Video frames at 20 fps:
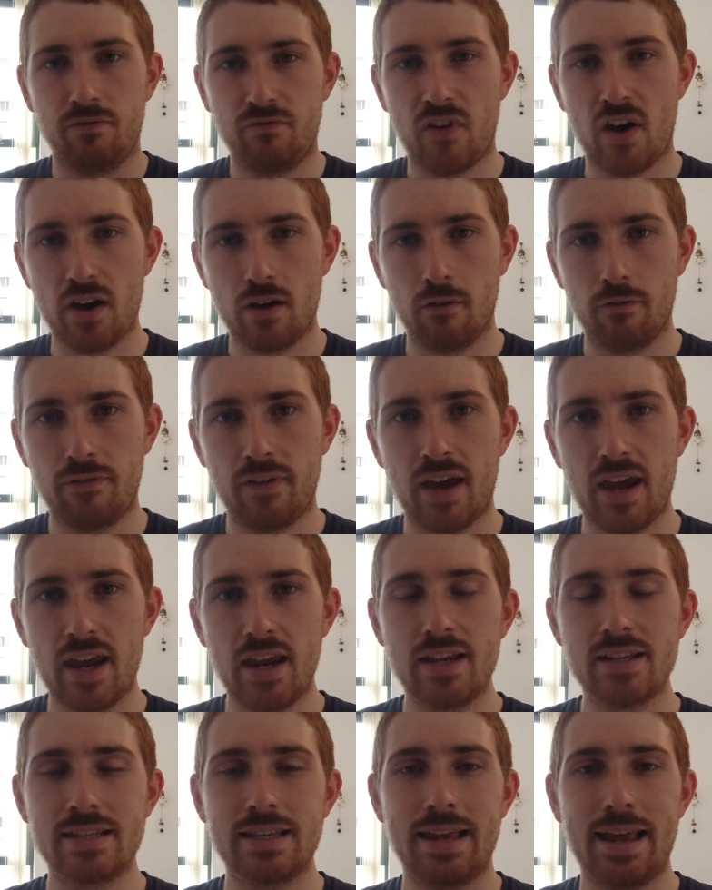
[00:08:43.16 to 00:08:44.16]
Final
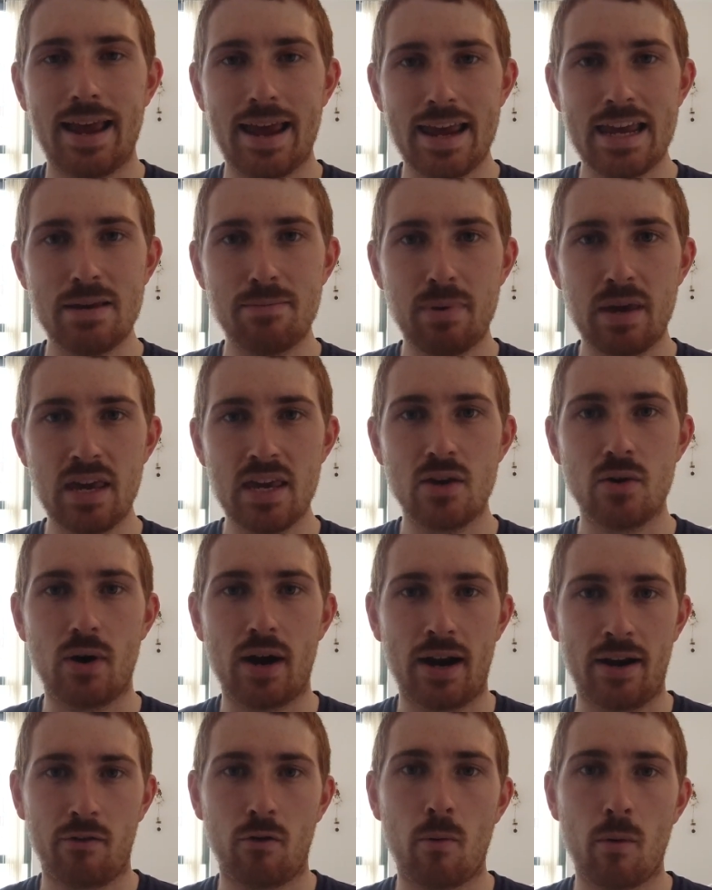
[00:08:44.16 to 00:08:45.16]
phase, AP or
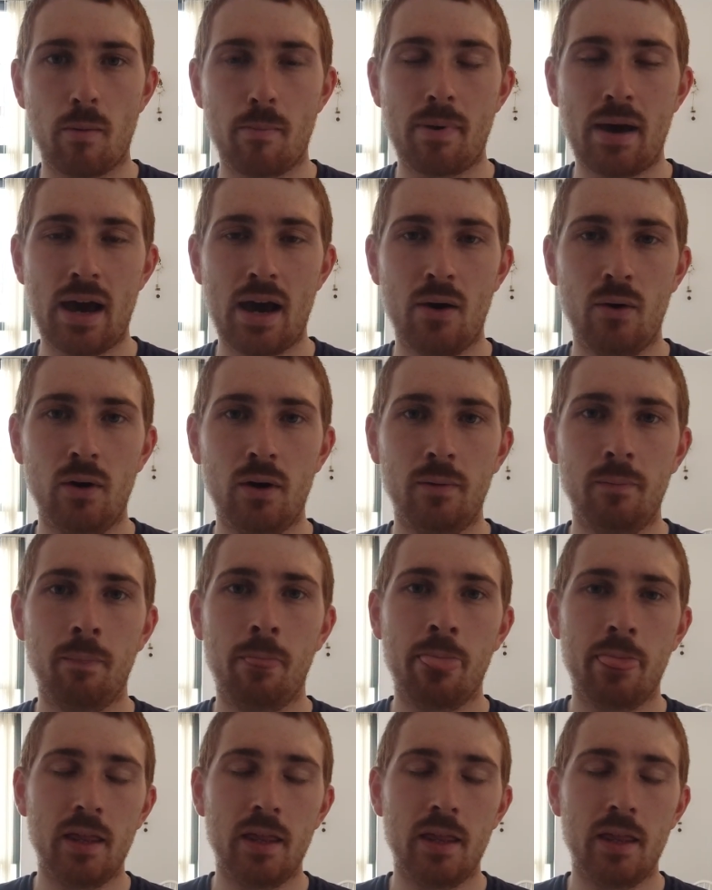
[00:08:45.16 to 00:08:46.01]
anaerobic power.